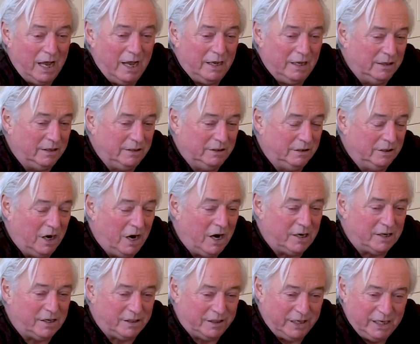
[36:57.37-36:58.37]
the
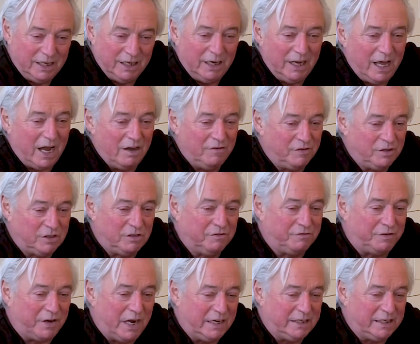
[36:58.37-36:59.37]
harder thing in life is to
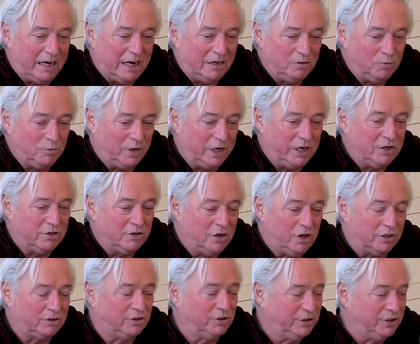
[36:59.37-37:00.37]
find out where you're
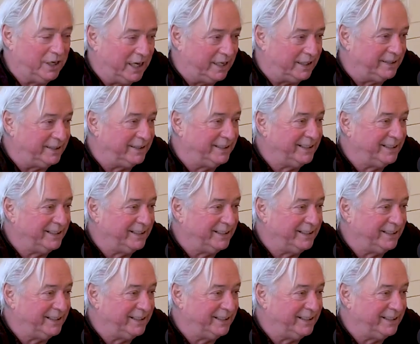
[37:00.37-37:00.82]
not good at.